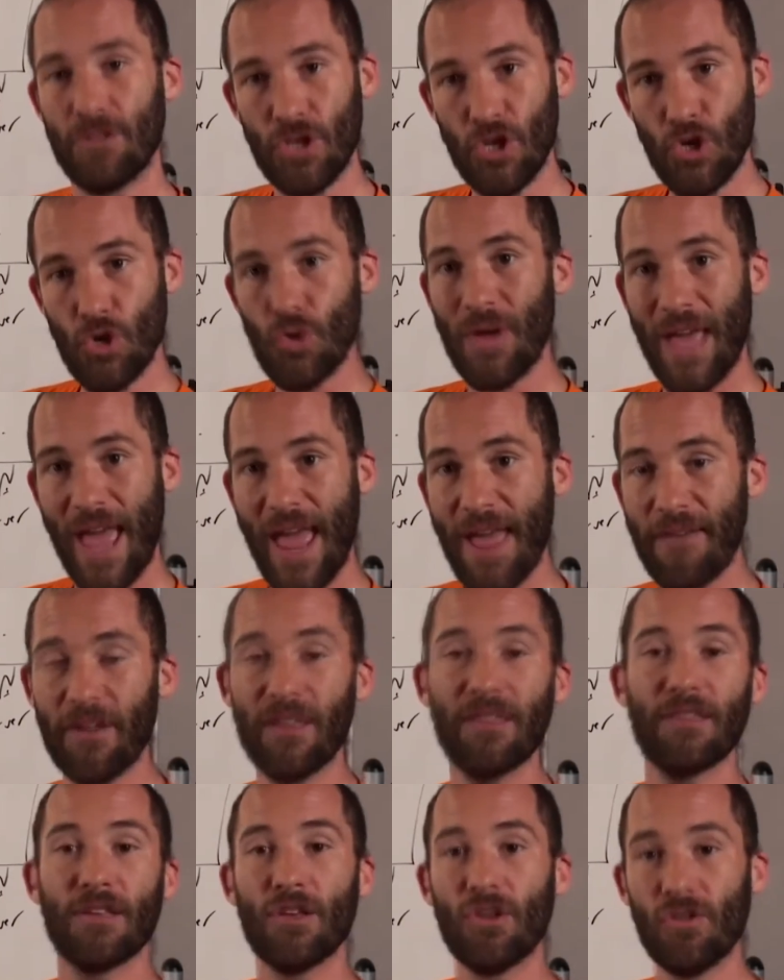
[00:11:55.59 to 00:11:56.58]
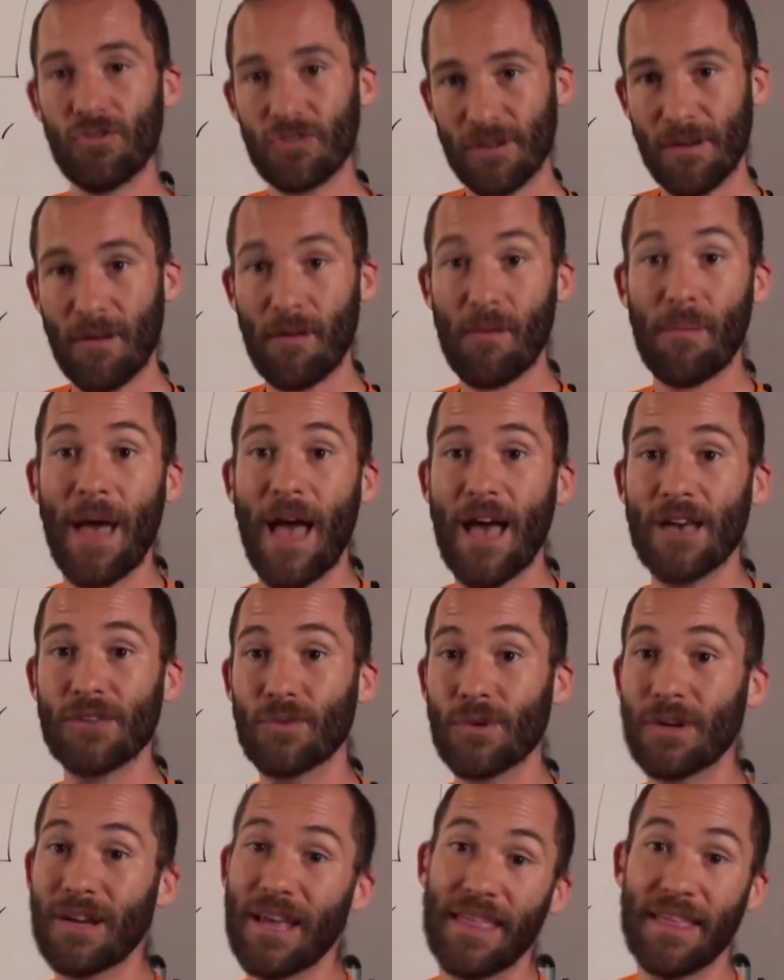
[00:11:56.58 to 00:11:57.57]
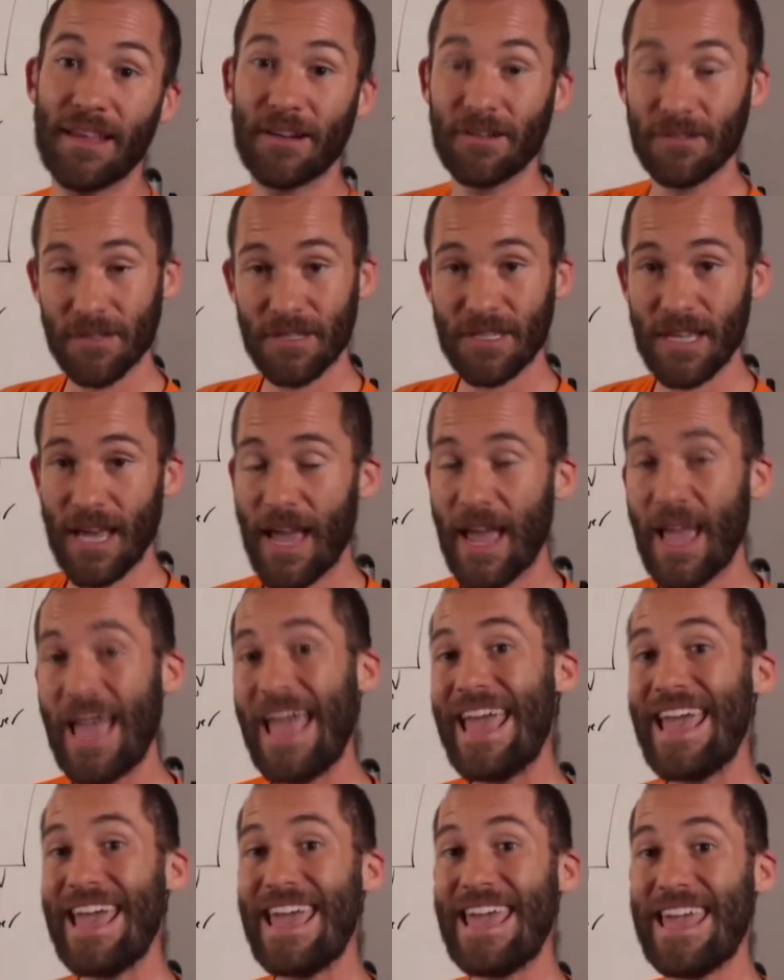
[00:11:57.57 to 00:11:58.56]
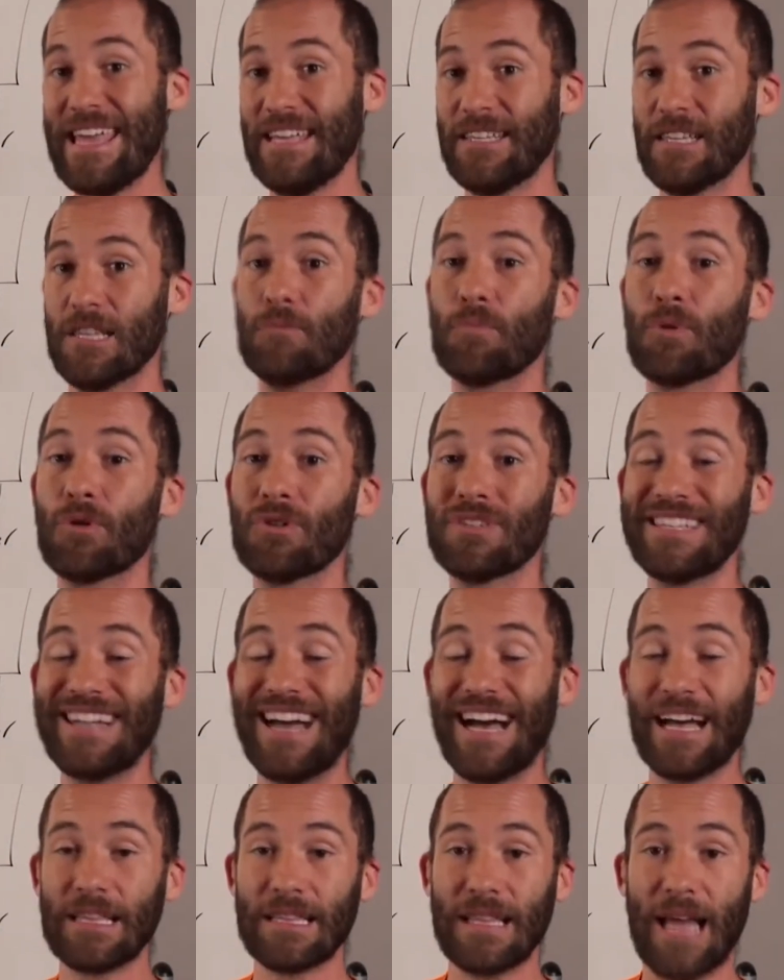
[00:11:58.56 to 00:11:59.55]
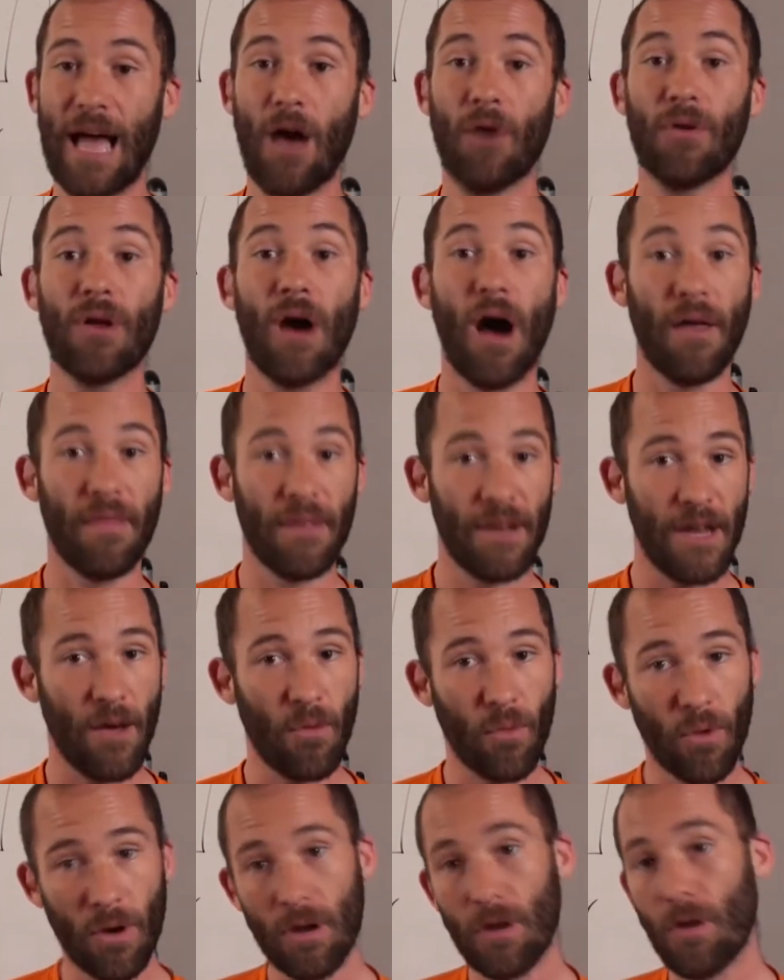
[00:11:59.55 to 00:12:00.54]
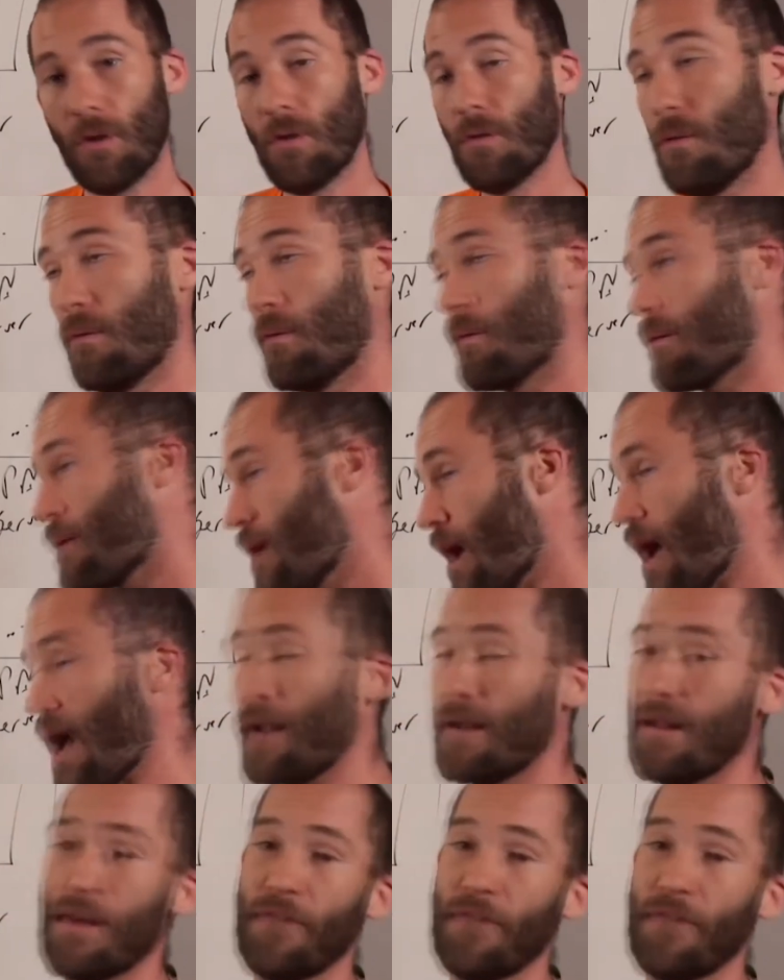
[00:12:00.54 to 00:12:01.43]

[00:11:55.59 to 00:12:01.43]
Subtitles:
you gave it, the username and password, and then it'll say, is this person allowed on the network or not?